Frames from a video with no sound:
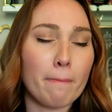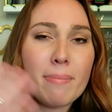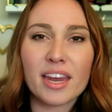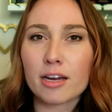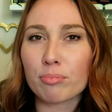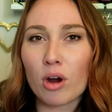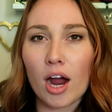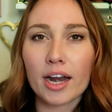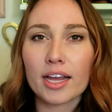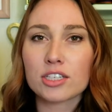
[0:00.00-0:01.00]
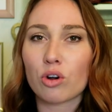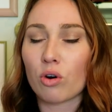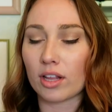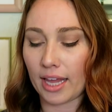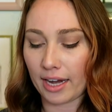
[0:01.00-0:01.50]
know, makeup product
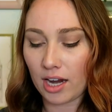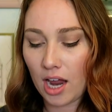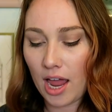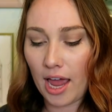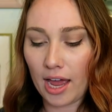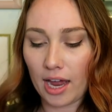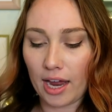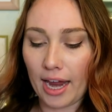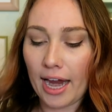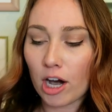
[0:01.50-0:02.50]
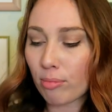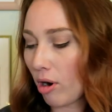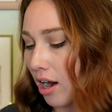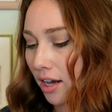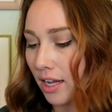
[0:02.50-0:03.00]
or like a hair
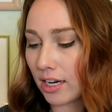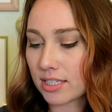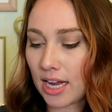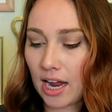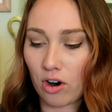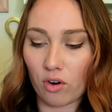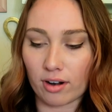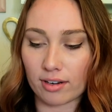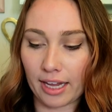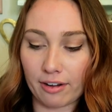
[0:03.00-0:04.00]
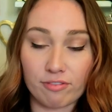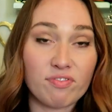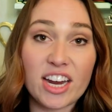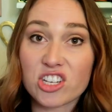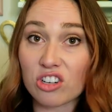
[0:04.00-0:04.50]
product or like
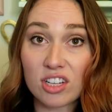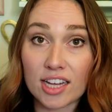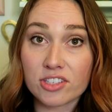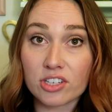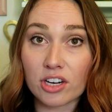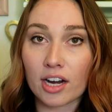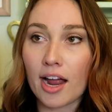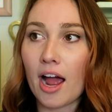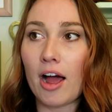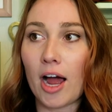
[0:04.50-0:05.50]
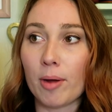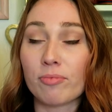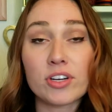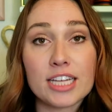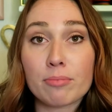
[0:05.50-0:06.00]
facial cleanser,
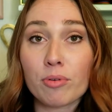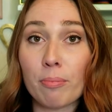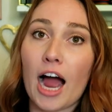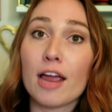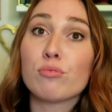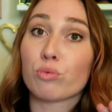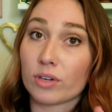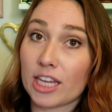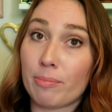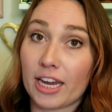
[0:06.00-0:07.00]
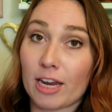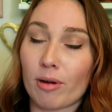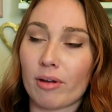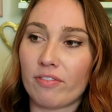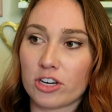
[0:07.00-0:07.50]
um, for example, I'm really picky
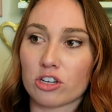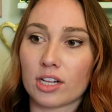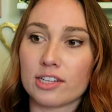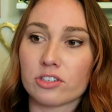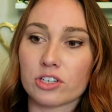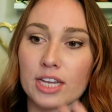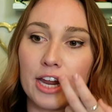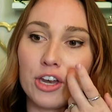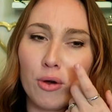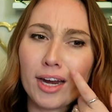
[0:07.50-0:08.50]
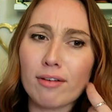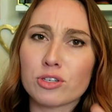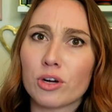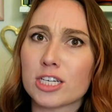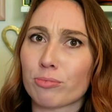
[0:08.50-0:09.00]
about my facial cleansers, and knowing I
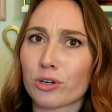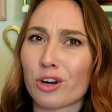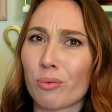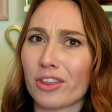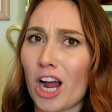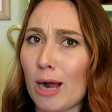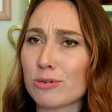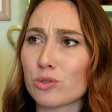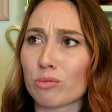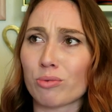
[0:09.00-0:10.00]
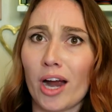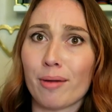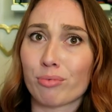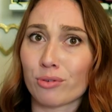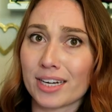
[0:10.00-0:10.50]
was going to Peru where the options are
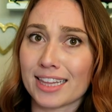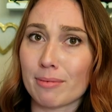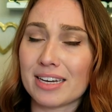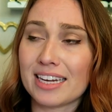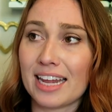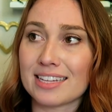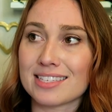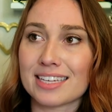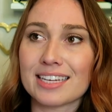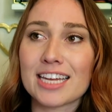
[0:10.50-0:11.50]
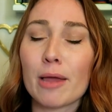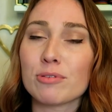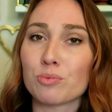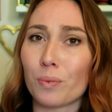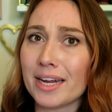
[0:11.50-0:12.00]
probably pretty limited and skin
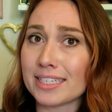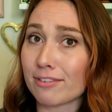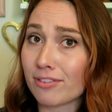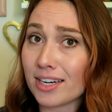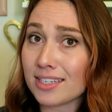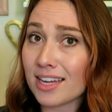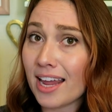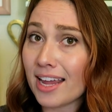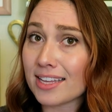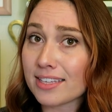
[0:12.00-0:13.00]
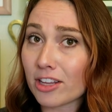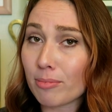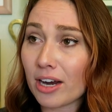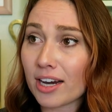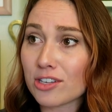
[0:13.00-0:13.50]
type is way different in
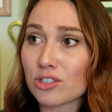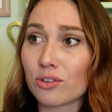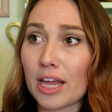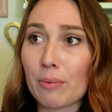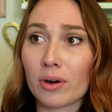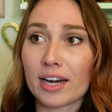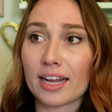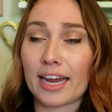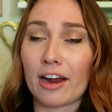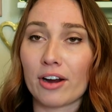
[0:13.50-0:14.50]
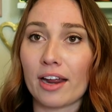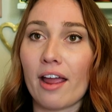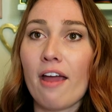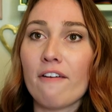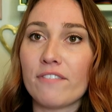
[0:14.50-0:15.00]
South America, so they weren't going to
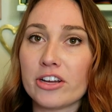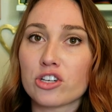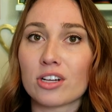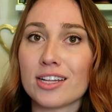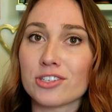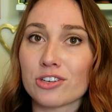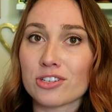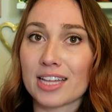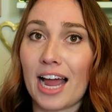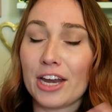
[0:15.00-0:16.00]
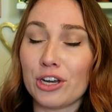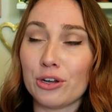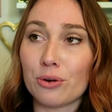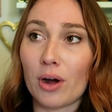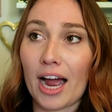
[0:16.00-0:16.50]
carry facial cleansers that I
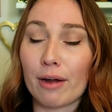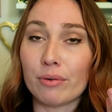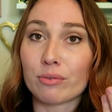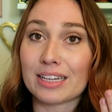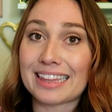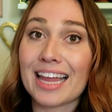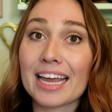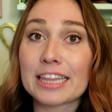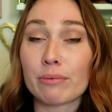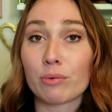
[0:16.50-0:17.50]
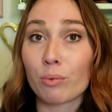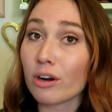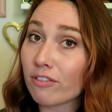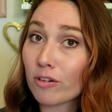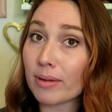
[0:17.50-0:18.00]
knew I would really like that would
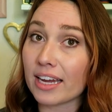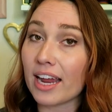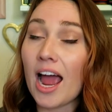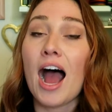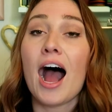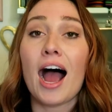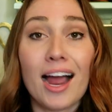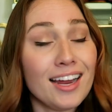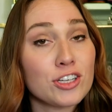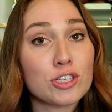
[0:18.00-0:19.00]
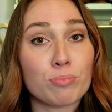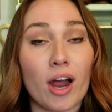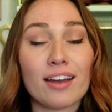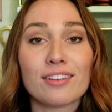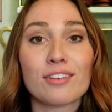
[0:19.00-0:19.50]
work for me. I just
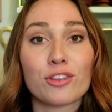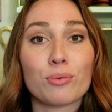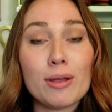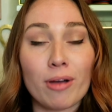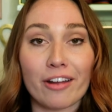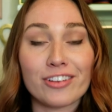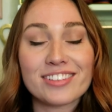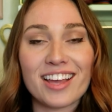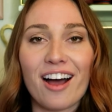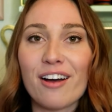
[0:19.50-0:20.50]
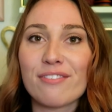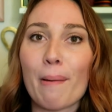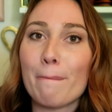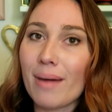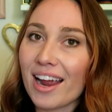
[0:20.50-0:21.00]
brought three bottles
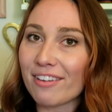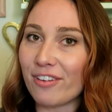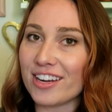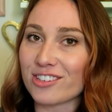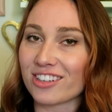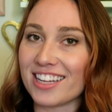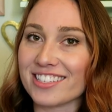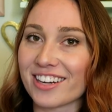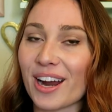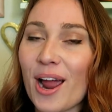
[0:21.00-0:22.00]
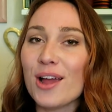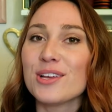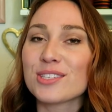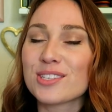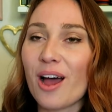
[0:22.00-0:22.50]
of my facial cleanser.
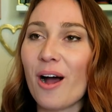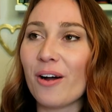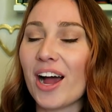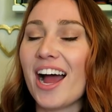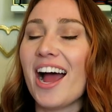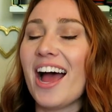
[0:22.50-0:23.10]
So